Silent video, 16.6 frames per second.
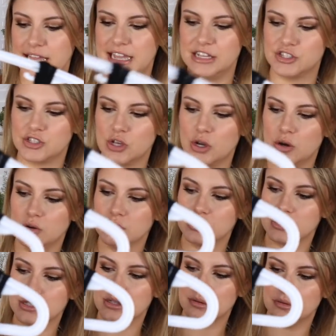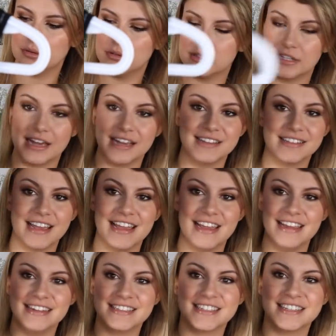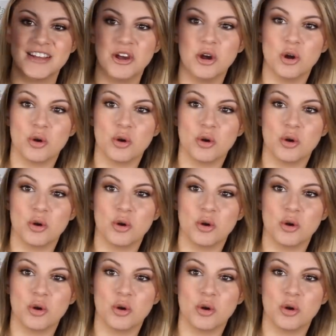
ASOS size 8